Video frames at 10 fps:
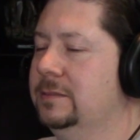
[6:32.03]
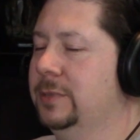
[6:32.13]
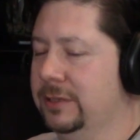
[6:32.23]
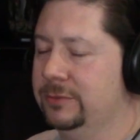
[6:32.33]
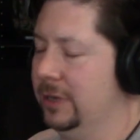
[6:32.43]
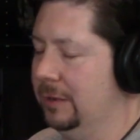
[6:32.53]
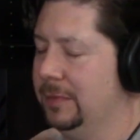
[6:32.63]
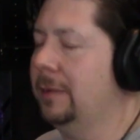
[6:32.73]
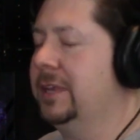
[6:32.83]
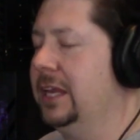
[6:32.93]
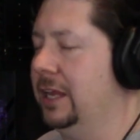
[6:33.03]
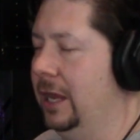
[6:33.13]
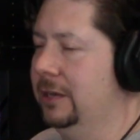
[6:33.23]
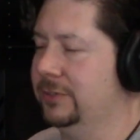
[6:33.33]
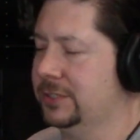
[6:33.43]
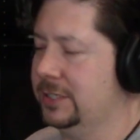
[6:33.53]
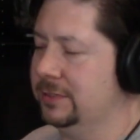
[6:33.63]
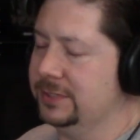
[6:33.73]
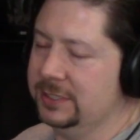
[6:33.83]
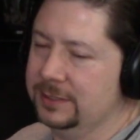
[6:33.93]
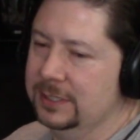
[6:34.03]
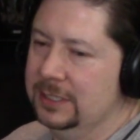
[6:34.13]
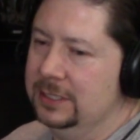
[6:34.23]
But I'm getting ahead of ourselves here.